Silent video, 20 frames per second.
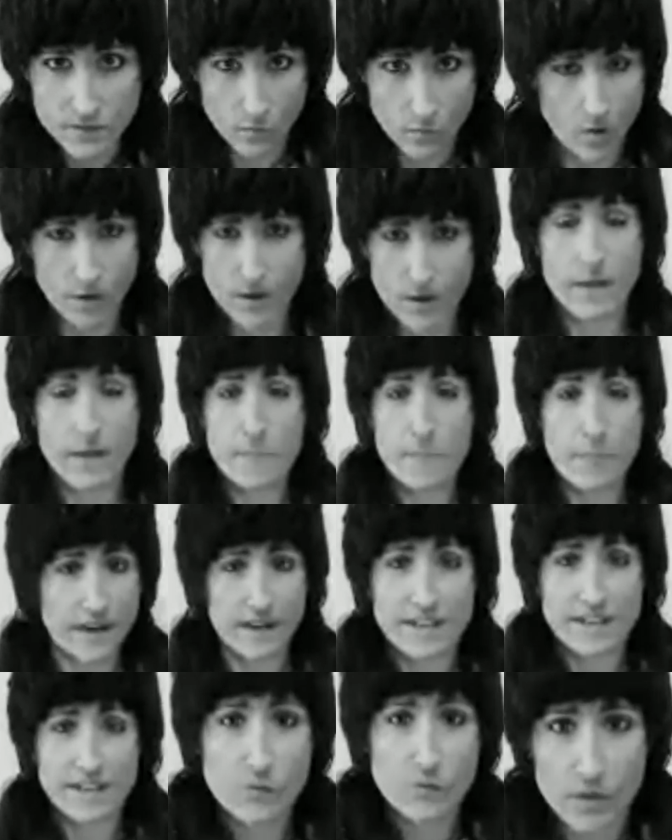It's one of the
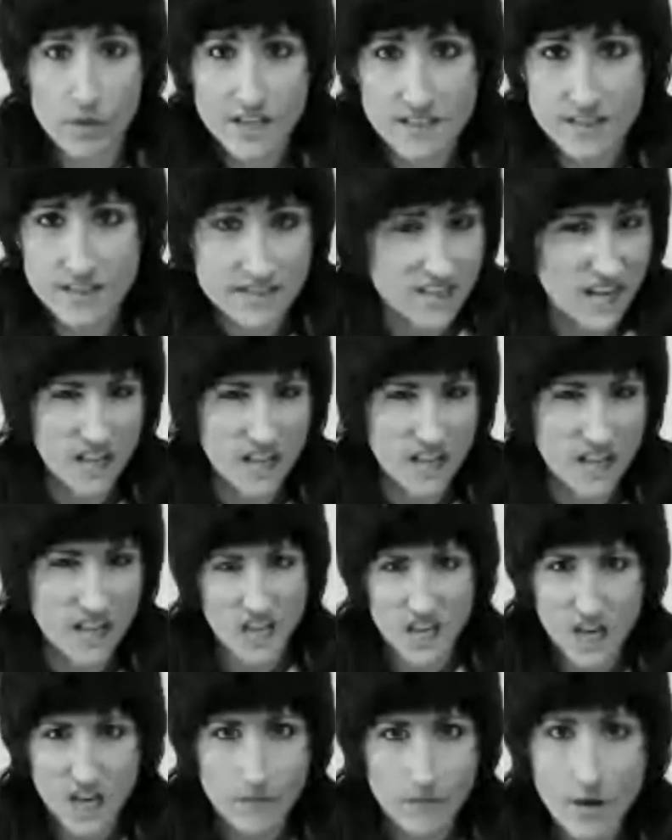biggest reasons I
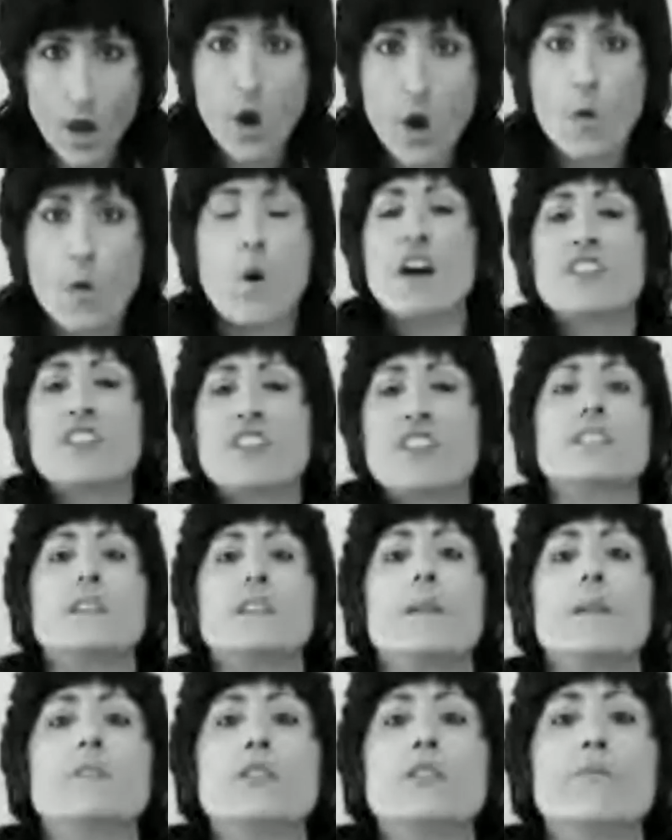love
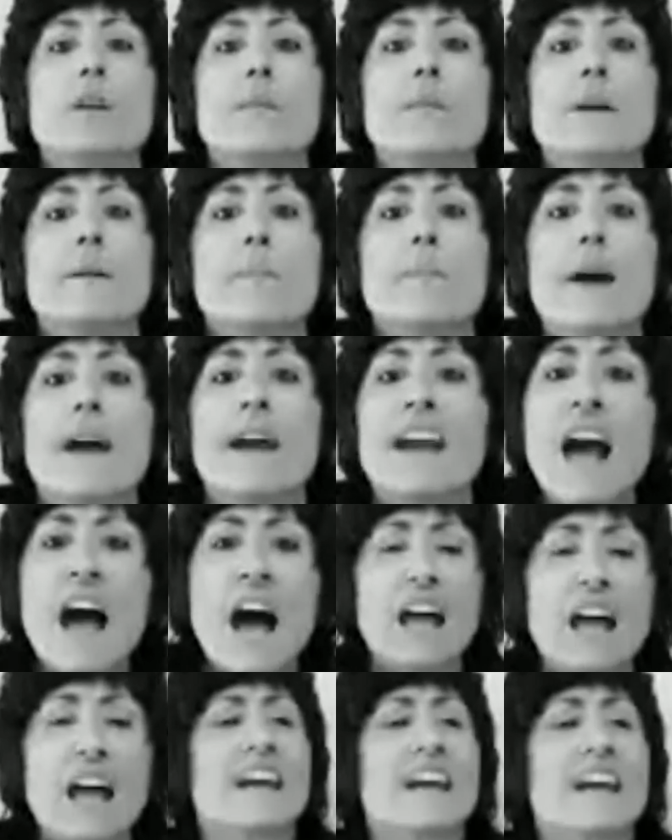watching
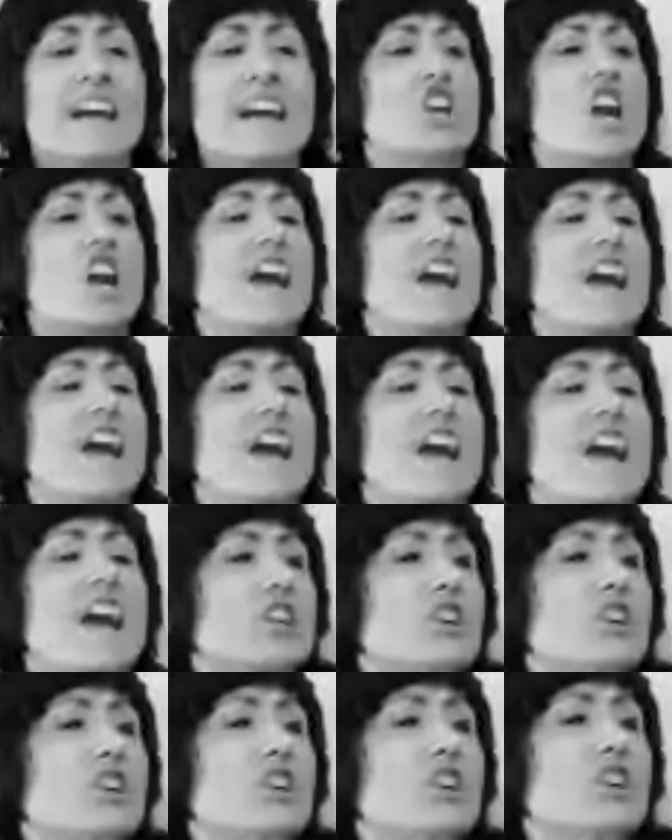WMMA. I like tracking the
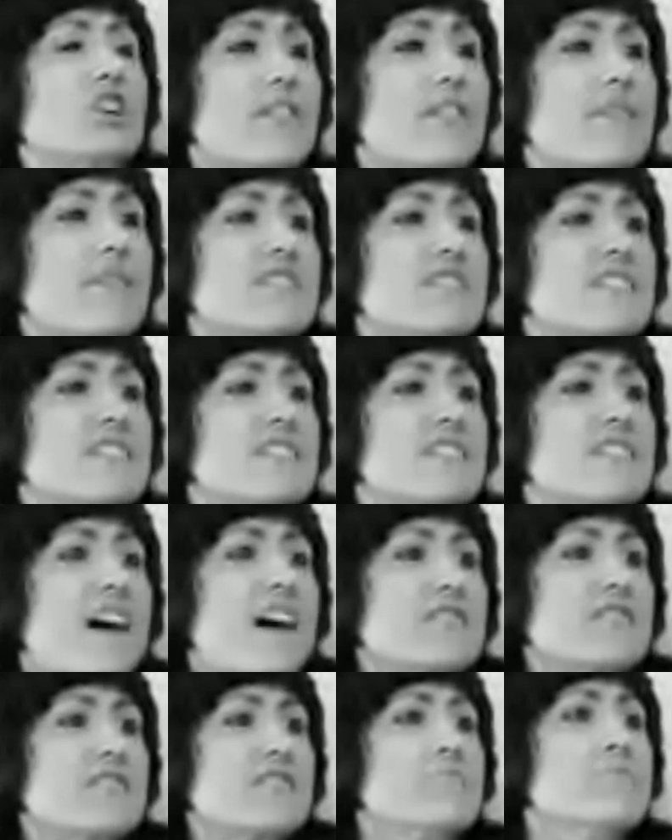growth of these
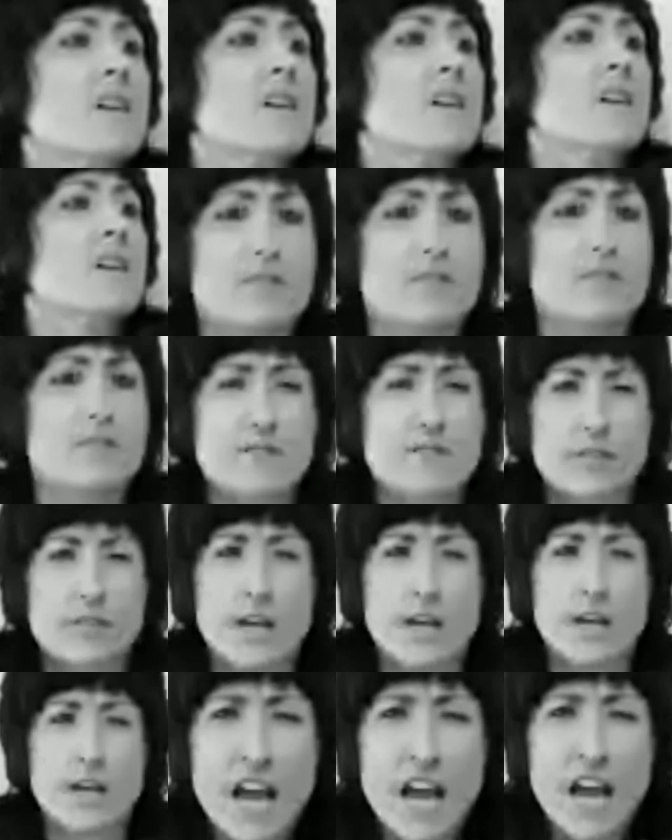gals' muscles,
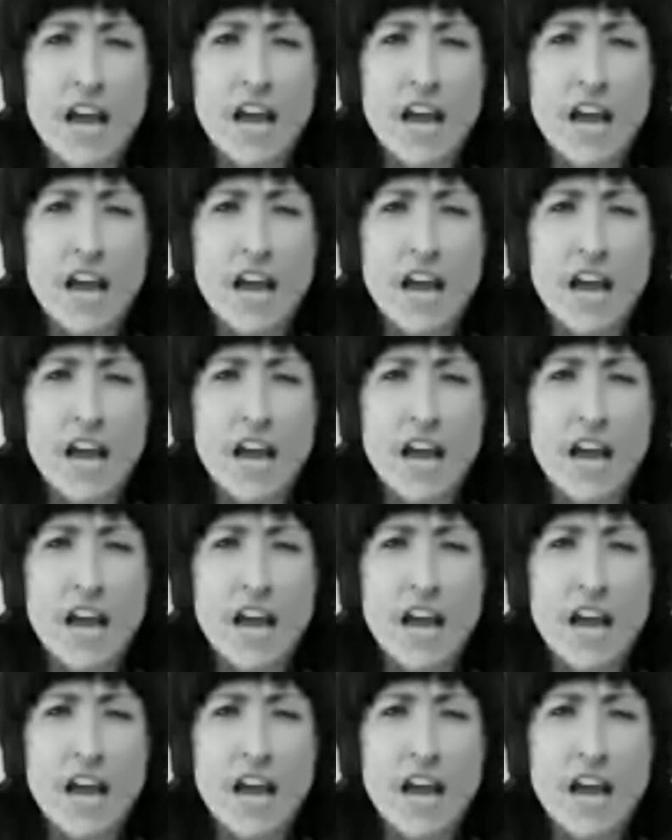okay?